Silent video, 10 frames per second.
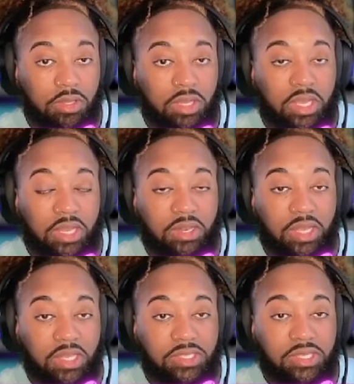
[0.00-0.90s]
Hit
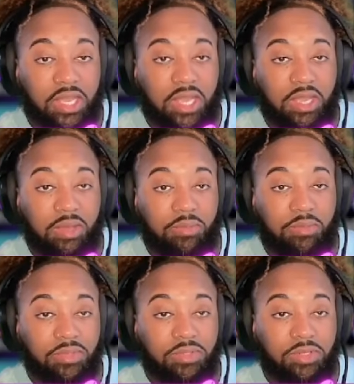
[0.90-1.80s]
escape
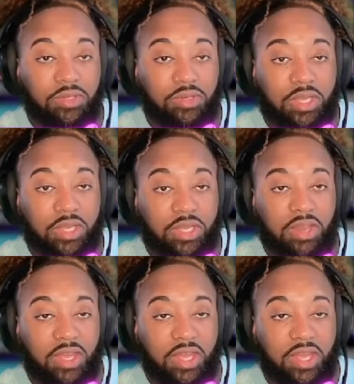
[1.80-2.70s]
to cancel out of
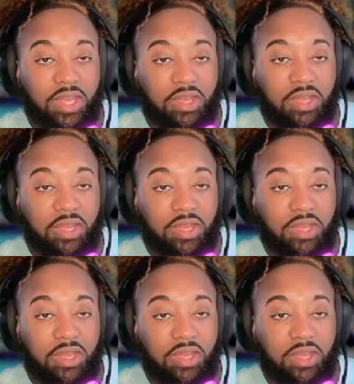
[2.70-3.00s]
that.